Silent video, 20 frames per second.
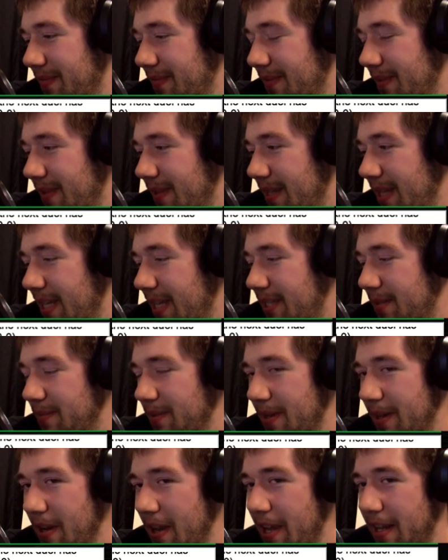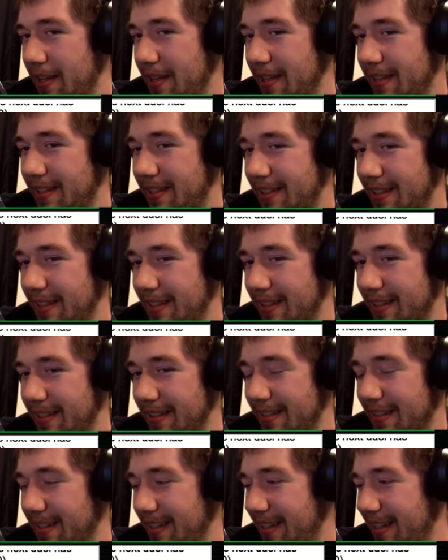We are swinging this
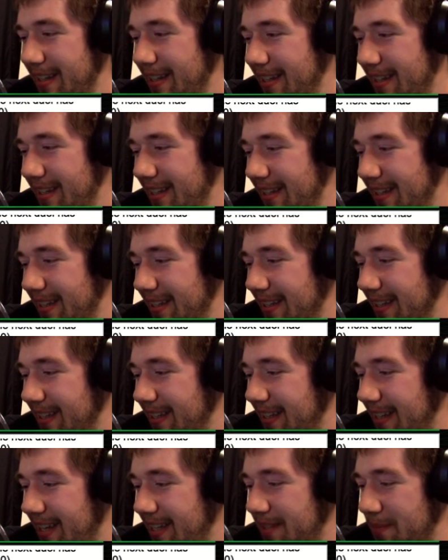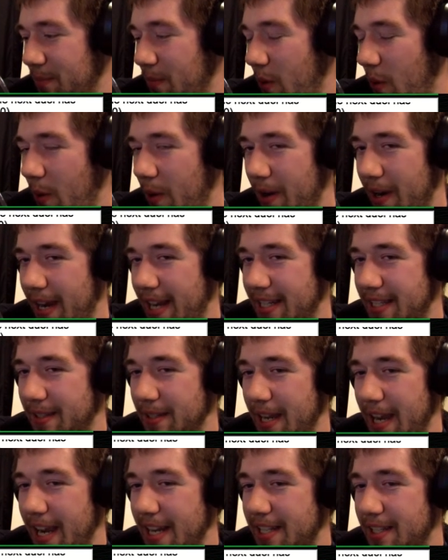in the opposite direction.
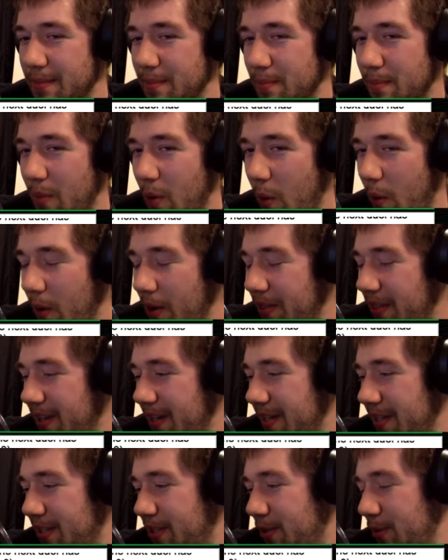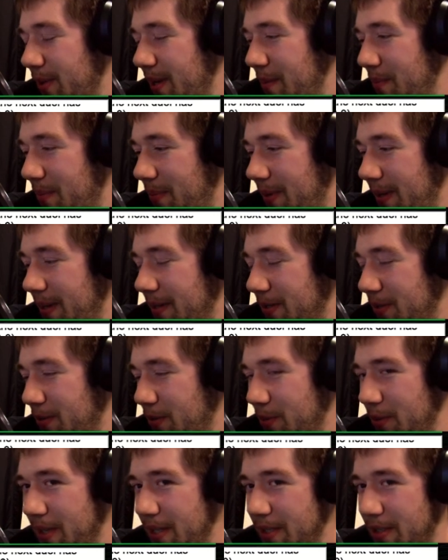It's more than a sweep.
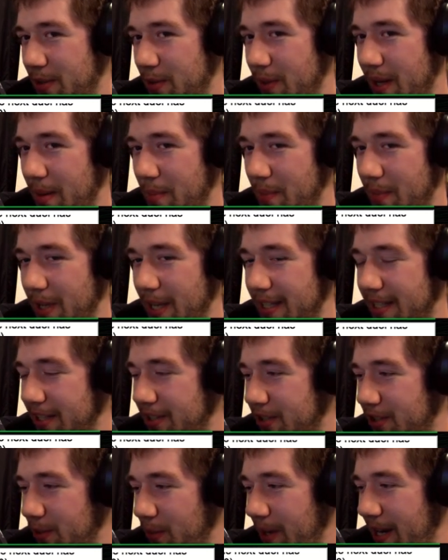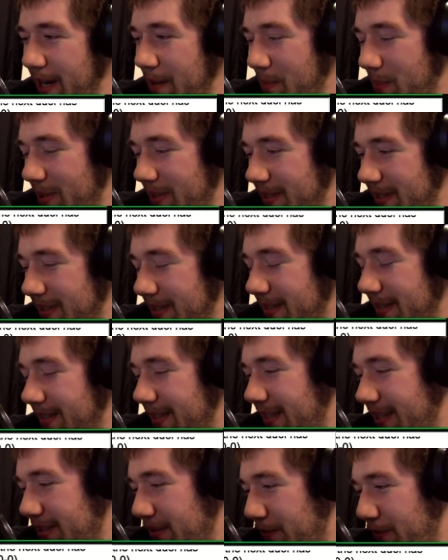It's a sweep. It's
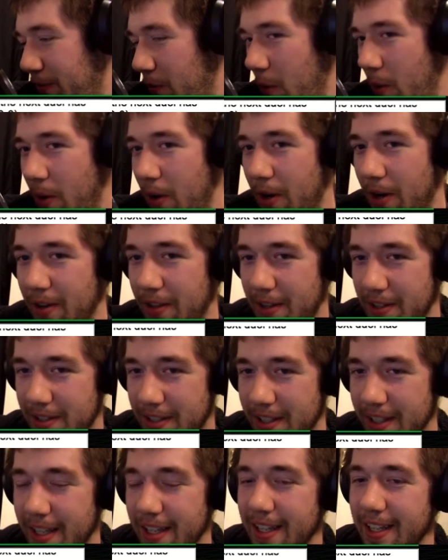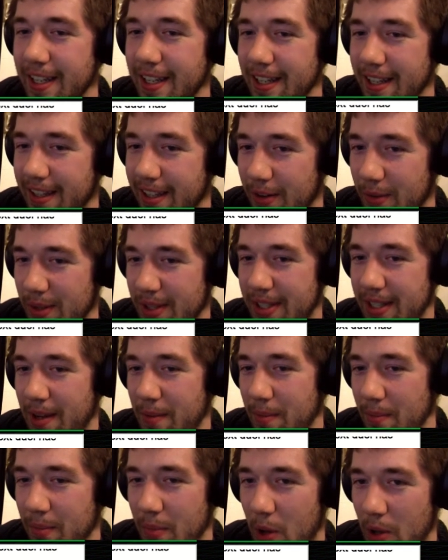a 4. There was
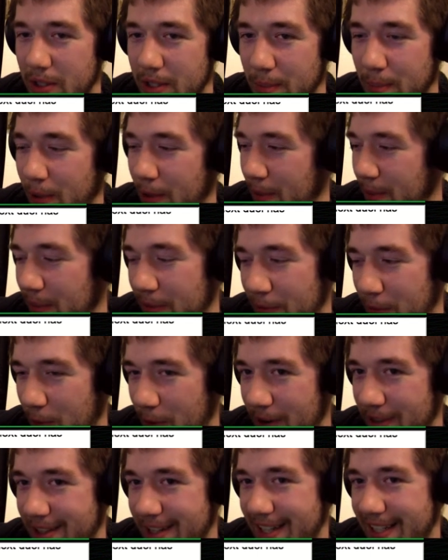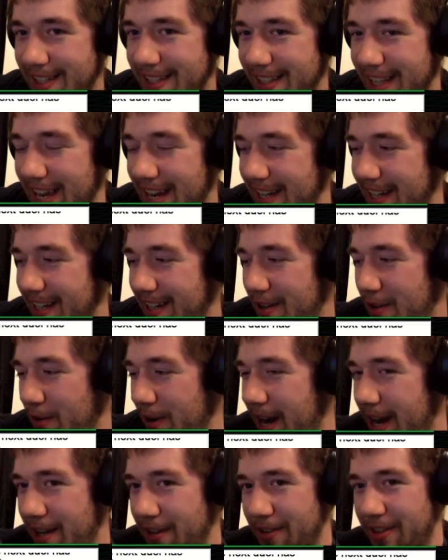multiple before this that
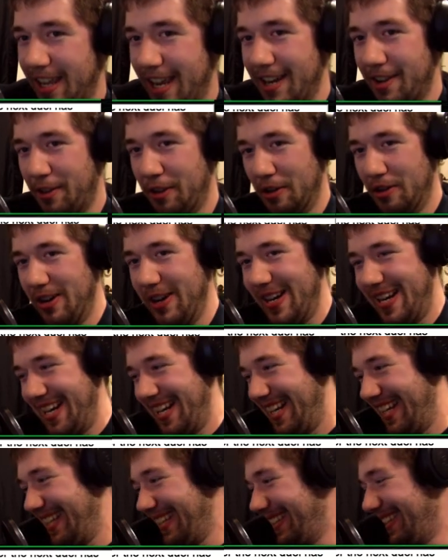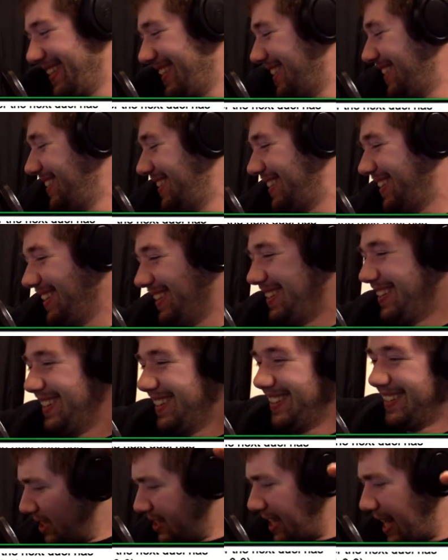greater than 3.
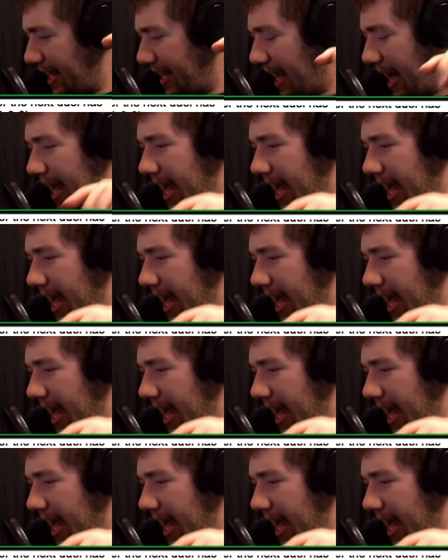Because I